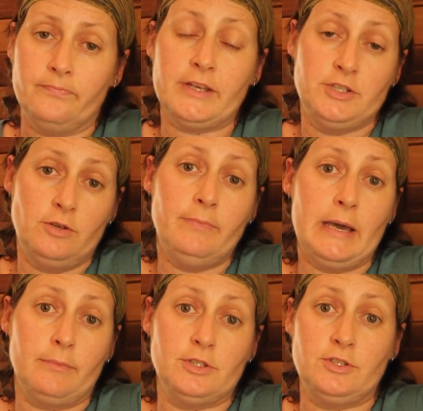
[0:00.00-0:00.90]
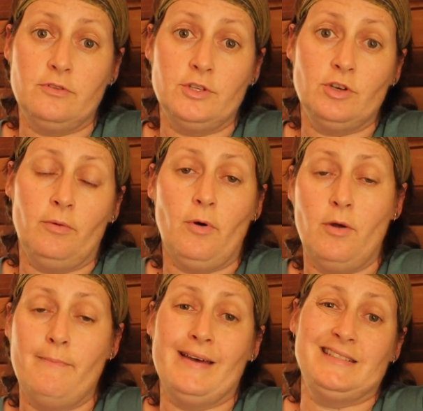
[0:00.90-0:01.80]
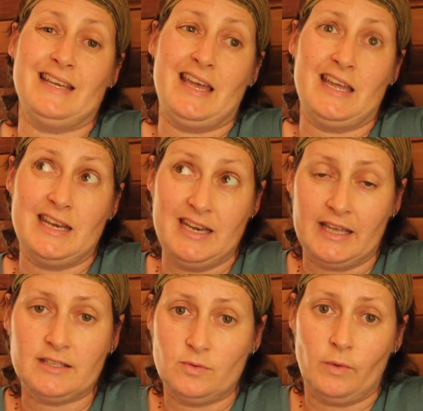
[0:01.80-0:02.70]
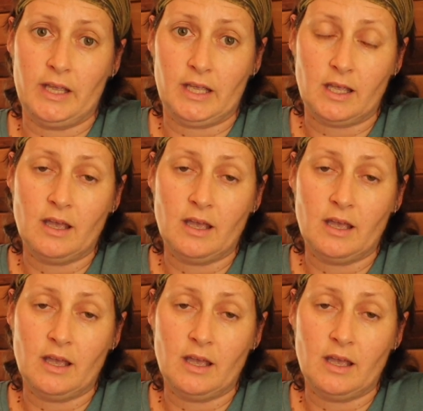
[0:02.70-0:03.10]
they should be able to do the job on Monday next week.